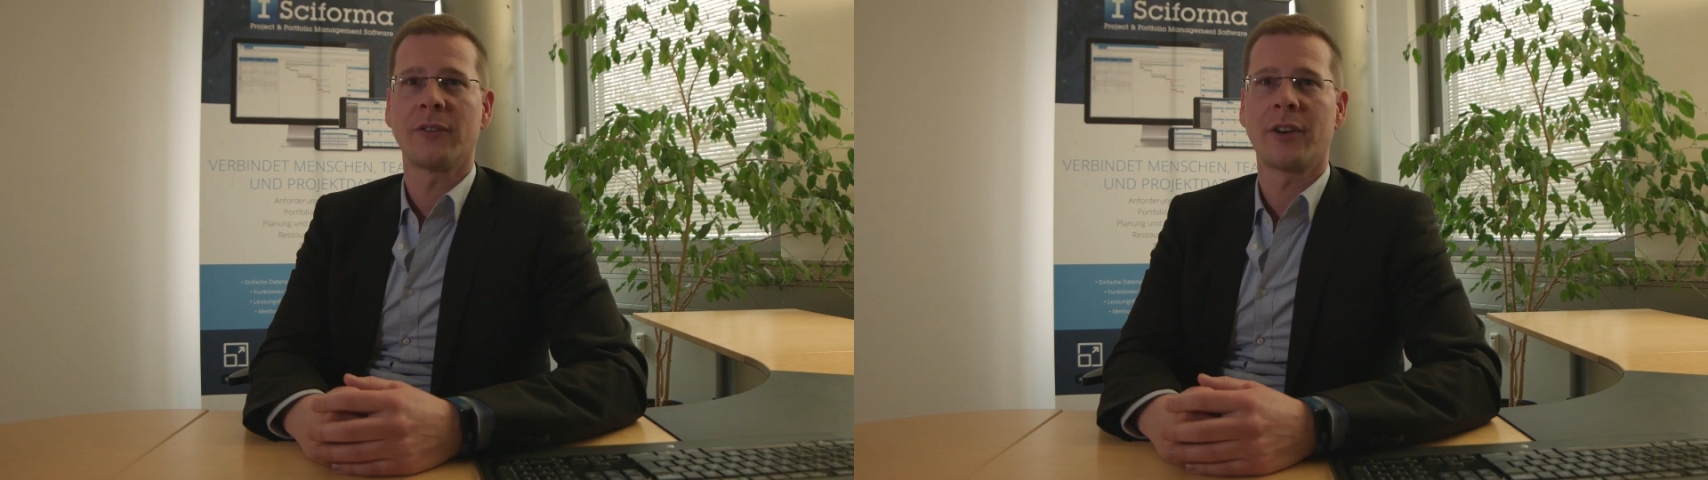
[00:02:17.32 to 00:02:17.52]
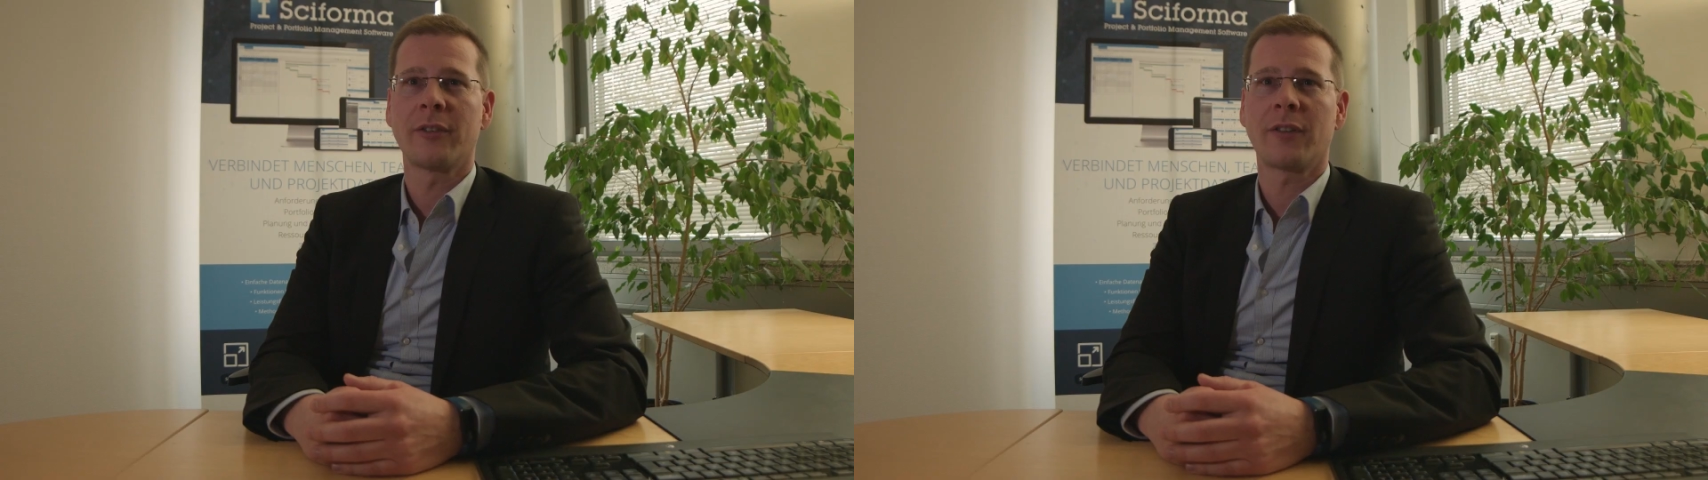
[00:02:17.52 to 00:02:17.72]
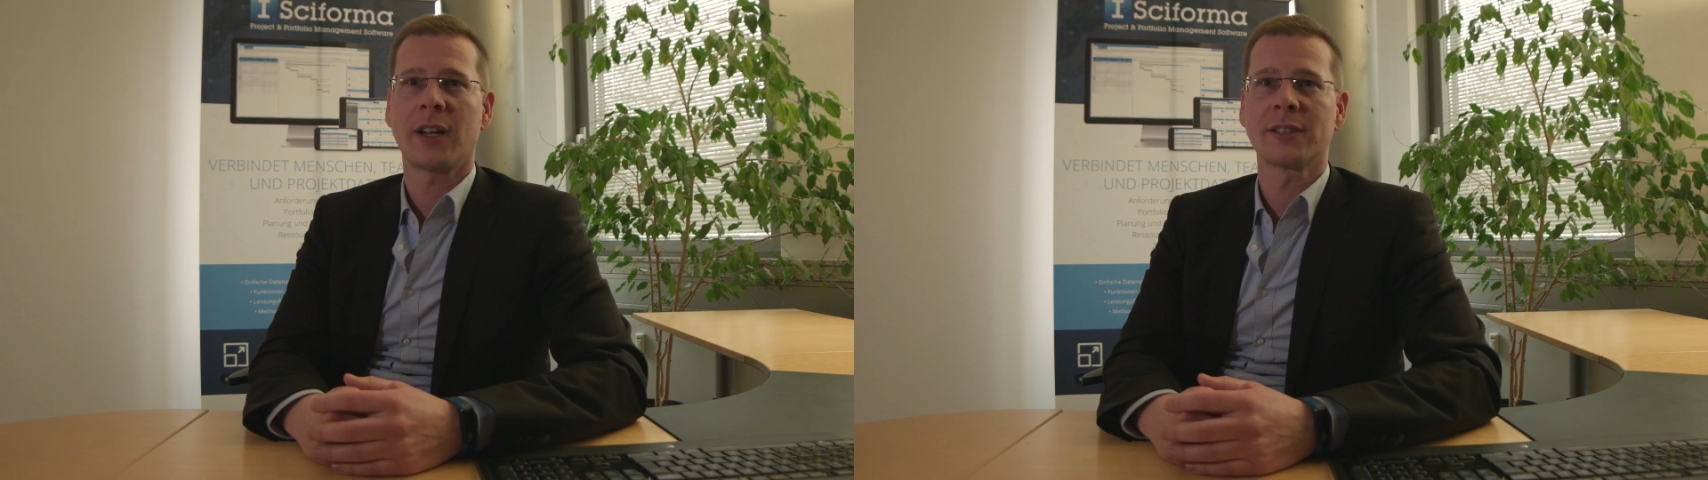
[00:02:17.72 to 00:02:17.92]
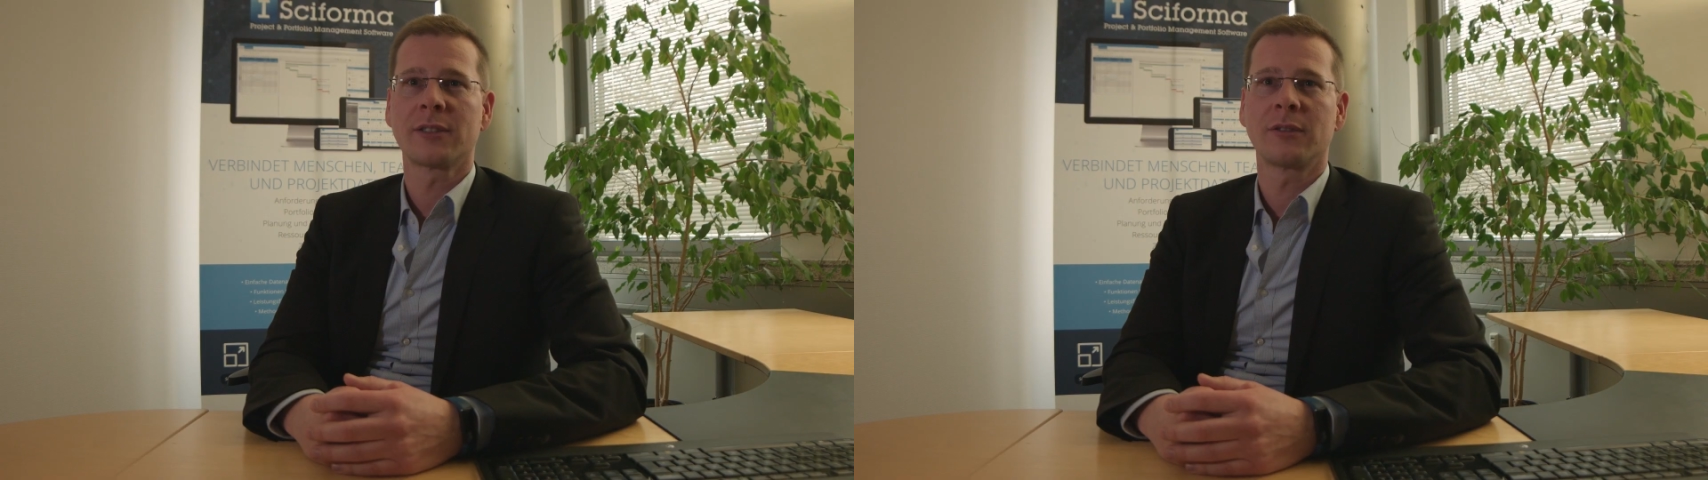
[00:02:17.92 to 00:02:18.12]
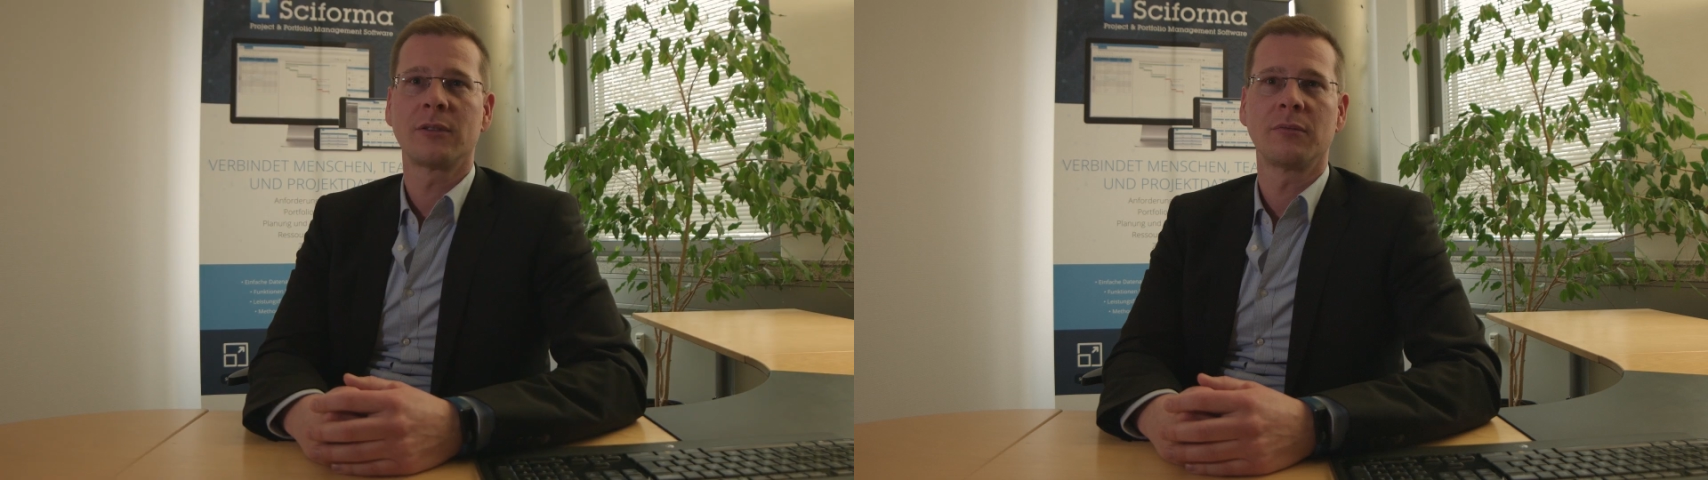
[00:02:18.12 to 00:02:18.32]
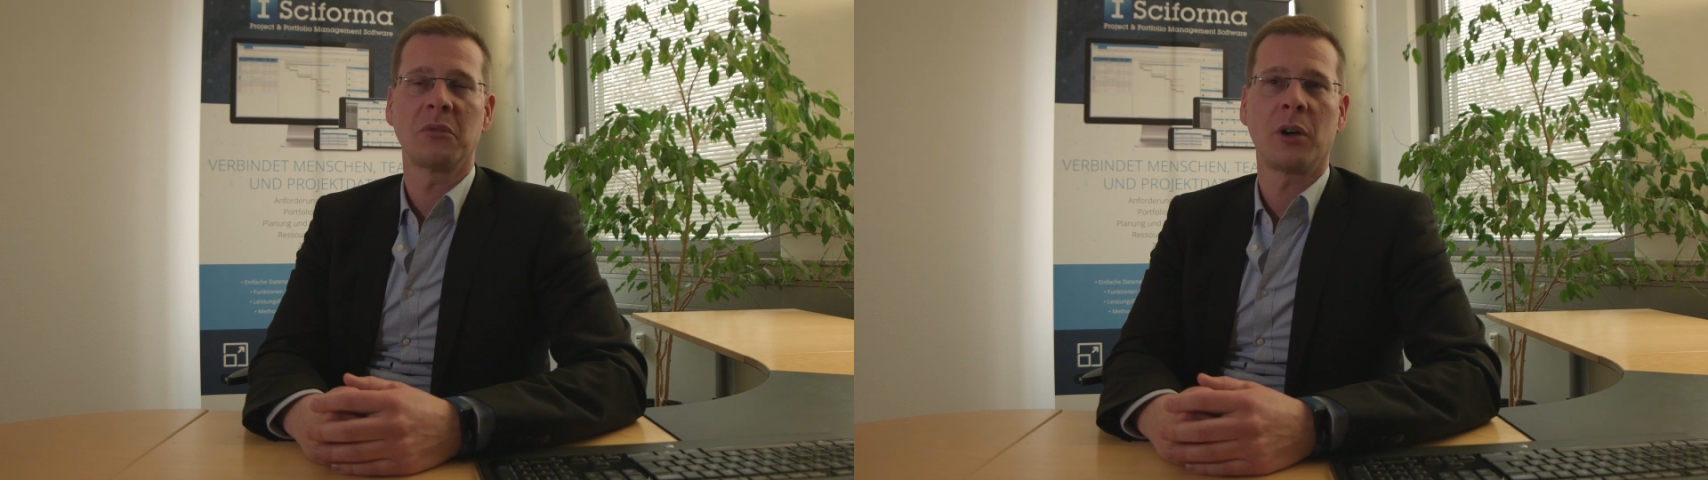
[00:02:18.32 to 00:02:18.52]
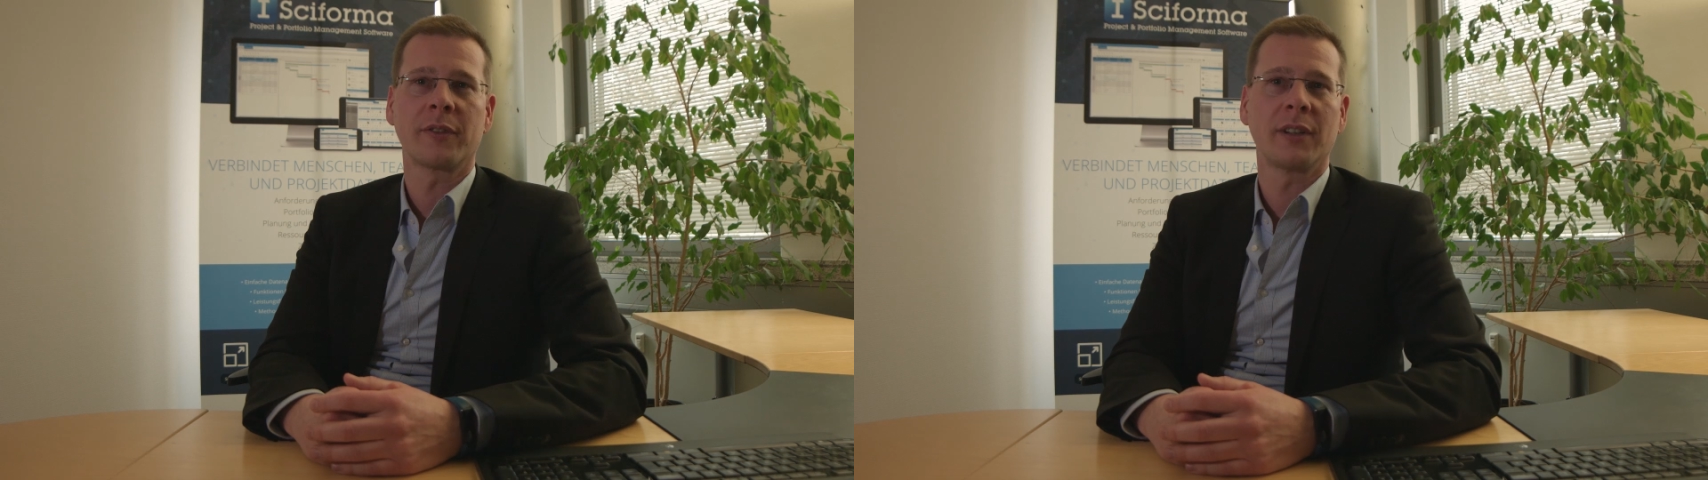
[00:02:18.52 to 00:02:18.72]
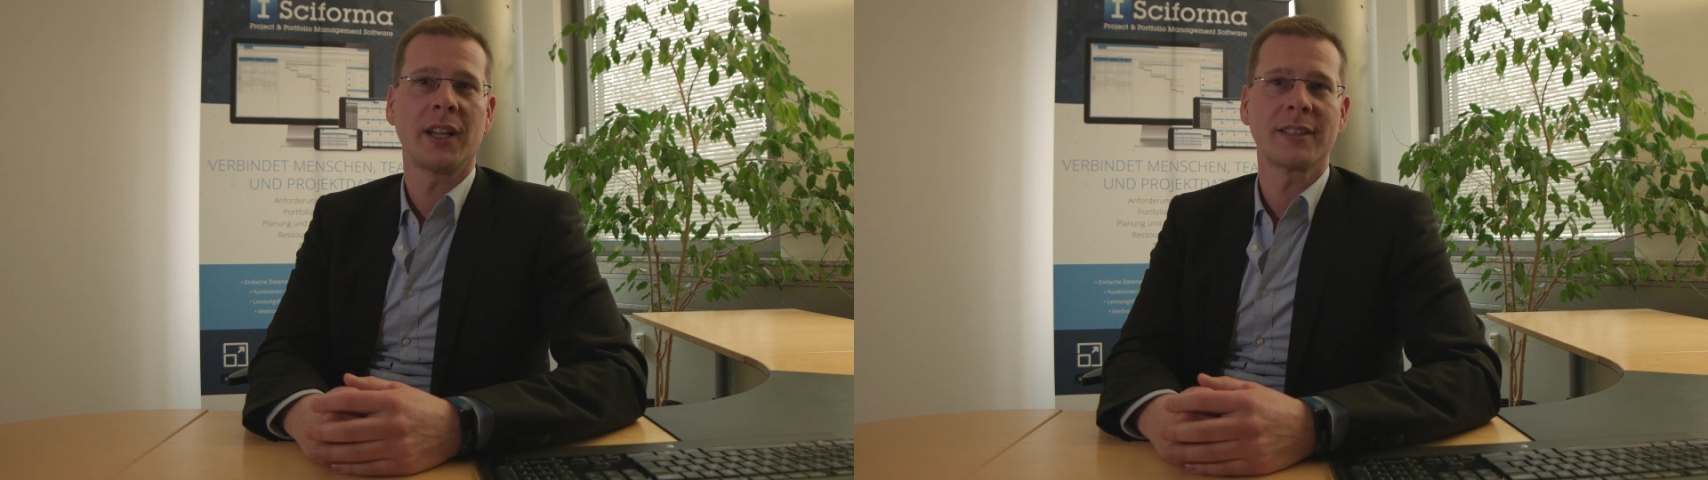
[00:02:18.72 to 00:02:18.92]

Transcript: are very fast, often